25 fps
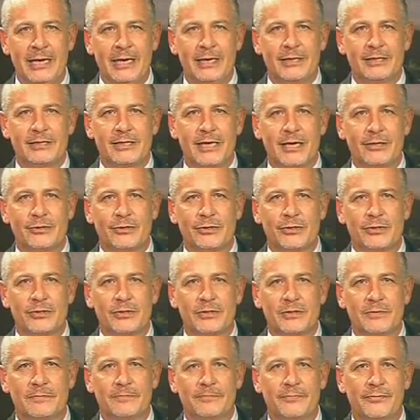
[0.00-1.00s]
such
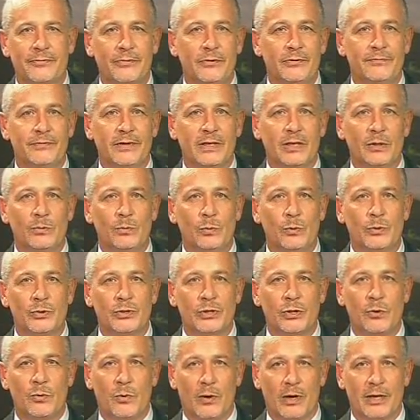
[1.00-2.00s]
as improving
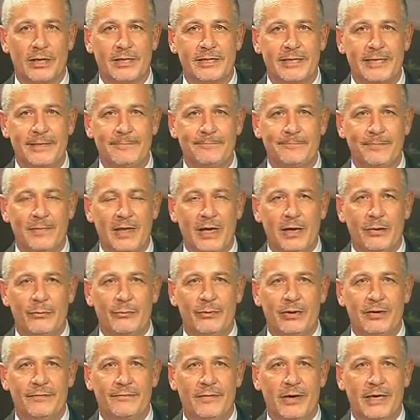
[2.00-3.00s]
water quality,
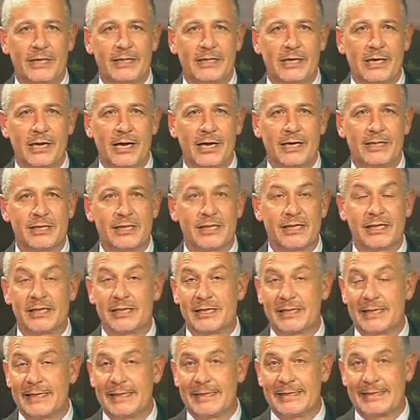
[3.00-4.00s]
revitalising the
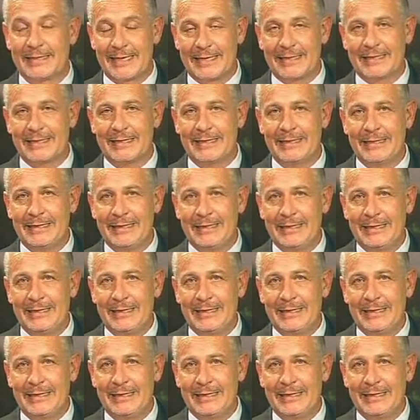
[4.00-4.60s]
city centre,